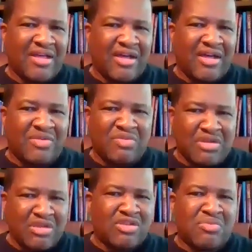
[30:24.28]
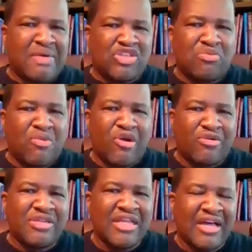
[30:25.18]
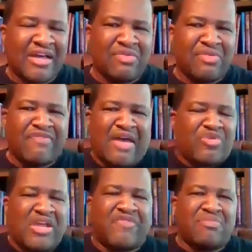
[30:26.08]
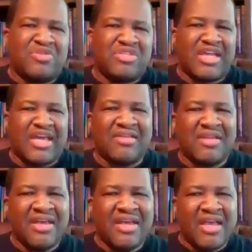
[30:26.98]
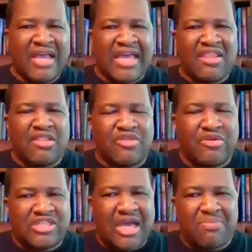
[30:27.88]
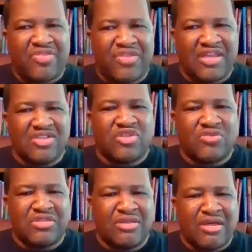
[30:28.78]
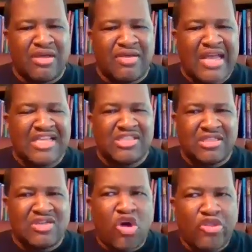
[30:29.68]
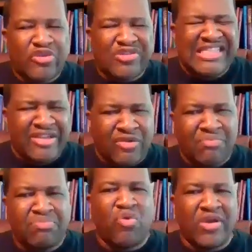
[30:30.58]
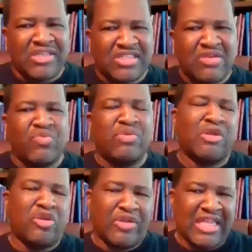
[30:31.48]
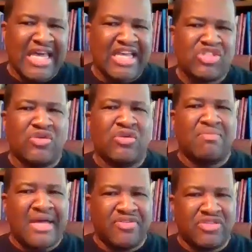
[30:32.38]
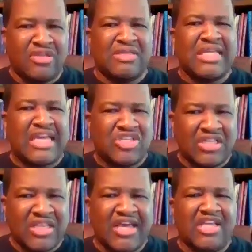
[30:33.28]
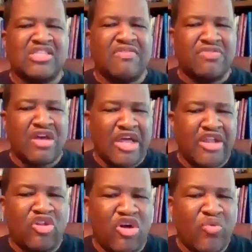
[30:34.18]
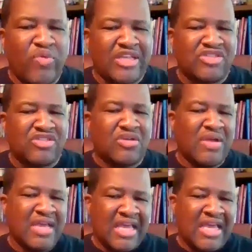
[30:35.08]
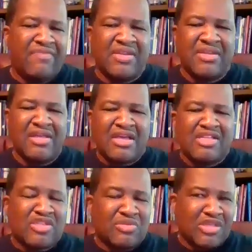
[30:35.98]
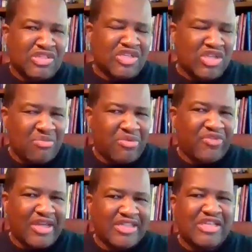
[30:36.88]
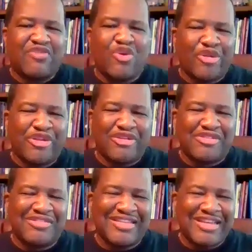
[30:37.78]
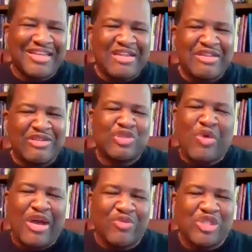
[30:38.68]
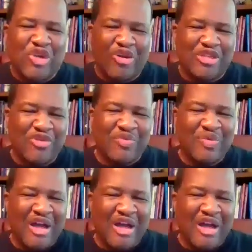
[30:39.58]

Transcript: by tomorrow if I don't hear from you today. And those type of things, those has all those little points that we were learning last year about engaging clients have gone a long way. So because there's a number of clients that have called us and said, and this is why we started the